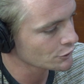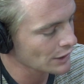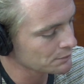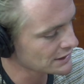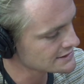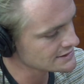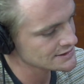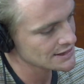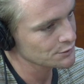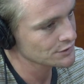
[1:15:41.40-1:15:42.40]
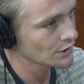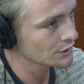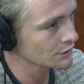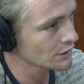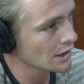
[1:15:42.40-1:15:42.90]
great places to start with
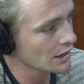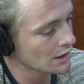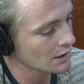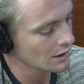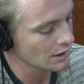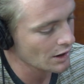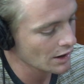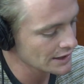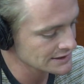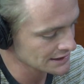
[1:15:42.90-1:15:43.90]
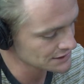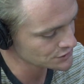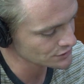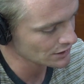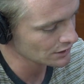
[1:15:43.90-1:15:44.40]
yoga are, I
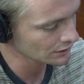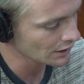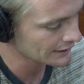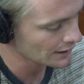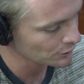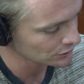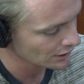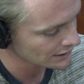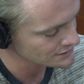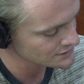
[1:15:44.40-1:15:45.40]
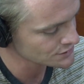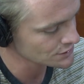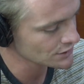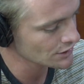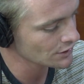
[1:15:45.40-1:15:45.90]
teach Lighten Up Online. It's a
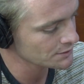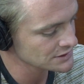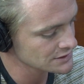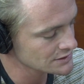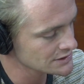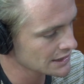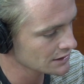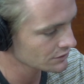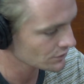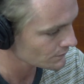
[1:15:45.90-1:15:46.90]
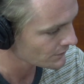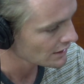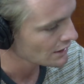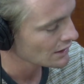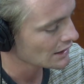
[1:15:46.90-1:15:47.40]
studio up in Townsville,
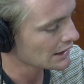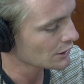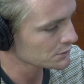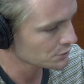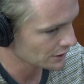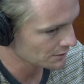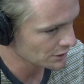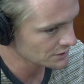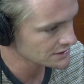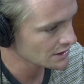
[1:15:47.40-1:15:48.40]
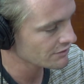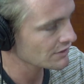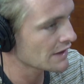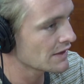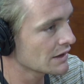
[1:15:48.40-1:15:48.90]
and I'll be putting up my own
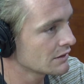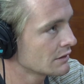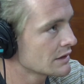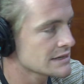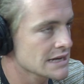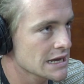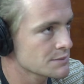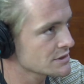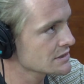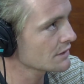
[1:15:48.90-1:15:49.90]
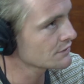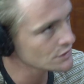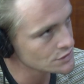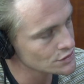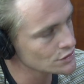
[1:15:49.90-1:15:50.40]
stuff. And then there's heaps of stuff.
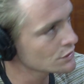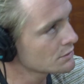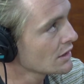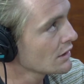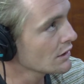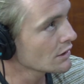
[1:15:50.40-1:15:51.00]
YouTube,